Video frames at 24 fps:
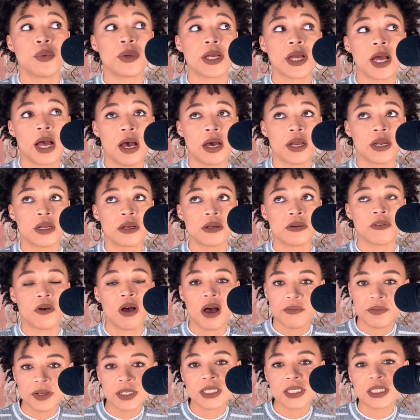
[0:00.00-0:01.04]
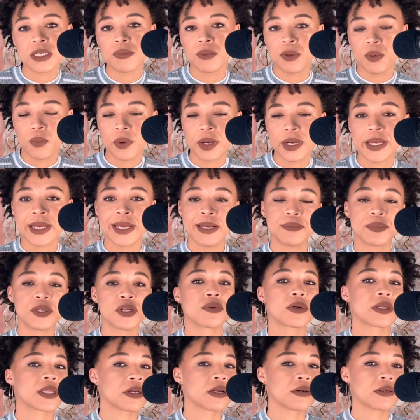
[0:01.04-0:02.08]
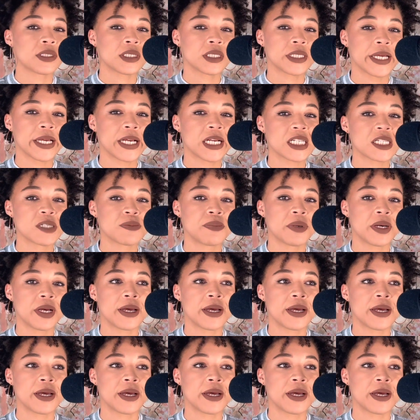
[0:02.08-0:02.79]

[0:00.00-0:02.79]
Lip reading: we kind of, obviously we want to keep doing those things,